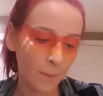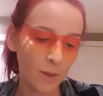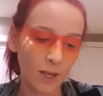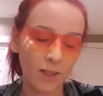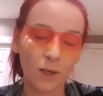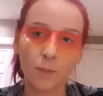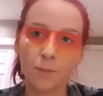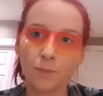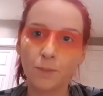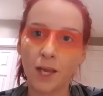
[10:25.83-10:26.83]
when you get your
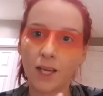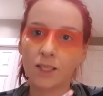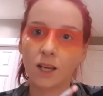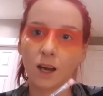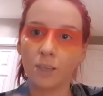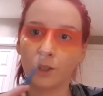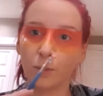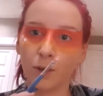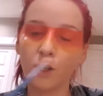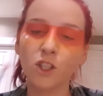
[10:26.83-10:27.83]
paint on your
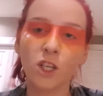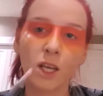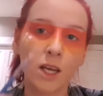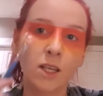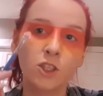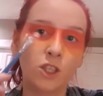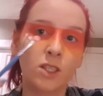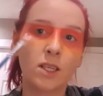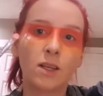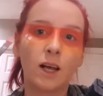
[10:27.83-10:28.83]
brush,
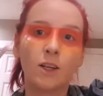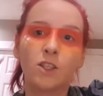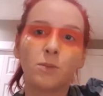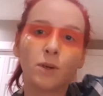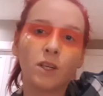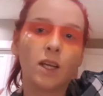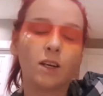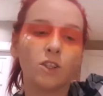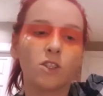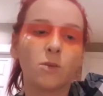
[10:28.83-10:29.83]
I'll just put it
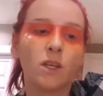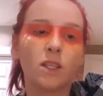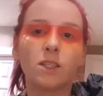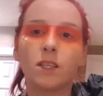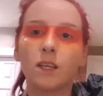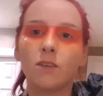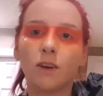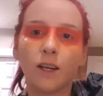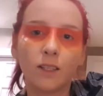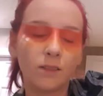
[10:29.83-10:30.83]
here just so we can see,
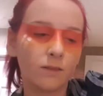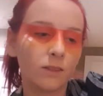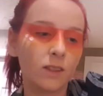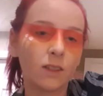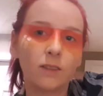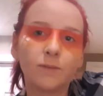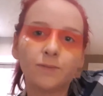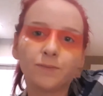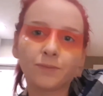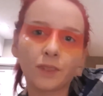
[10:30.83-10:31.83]
right? Can
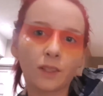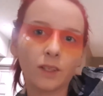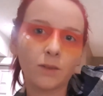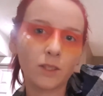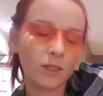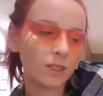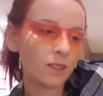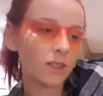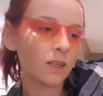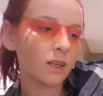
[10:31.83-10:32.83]
you do
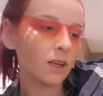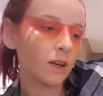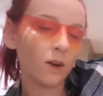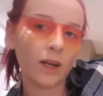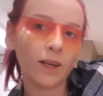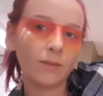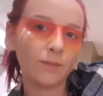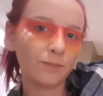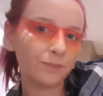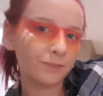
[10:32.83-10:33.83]
this? Okay.
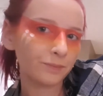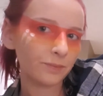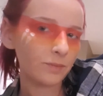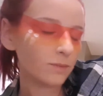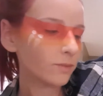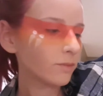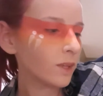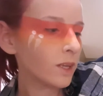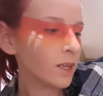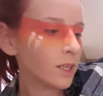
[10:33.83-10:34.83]

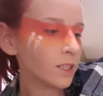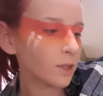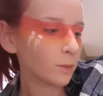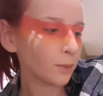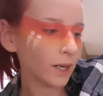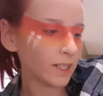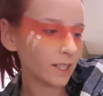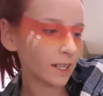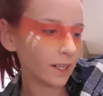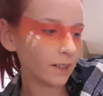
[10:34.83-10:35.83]
So press
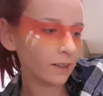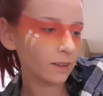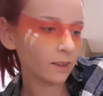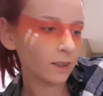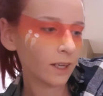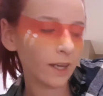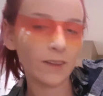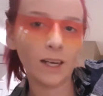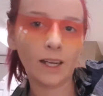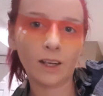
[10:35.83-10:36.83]
it in and
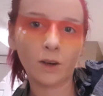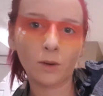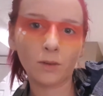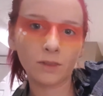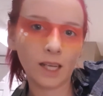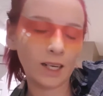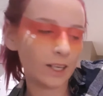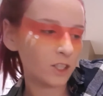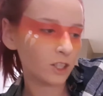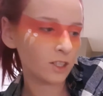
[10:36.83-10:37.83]
then let go. That'll
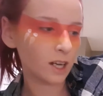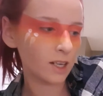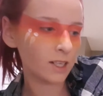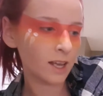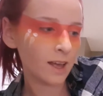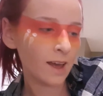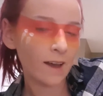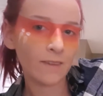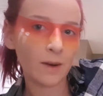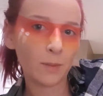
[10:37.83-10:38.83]
get you your dot.
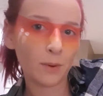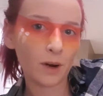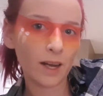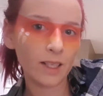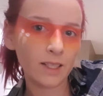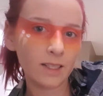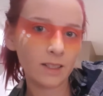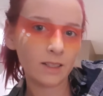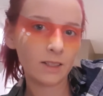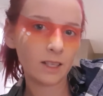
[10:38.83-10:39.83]
And then press,
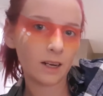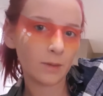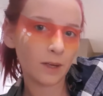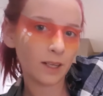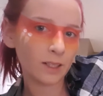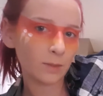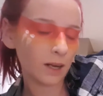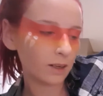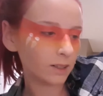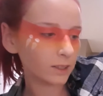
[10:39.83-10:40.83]
sorry, my hand's
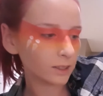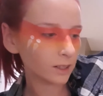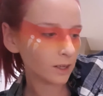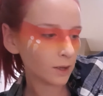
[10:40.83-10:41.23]
blocking it.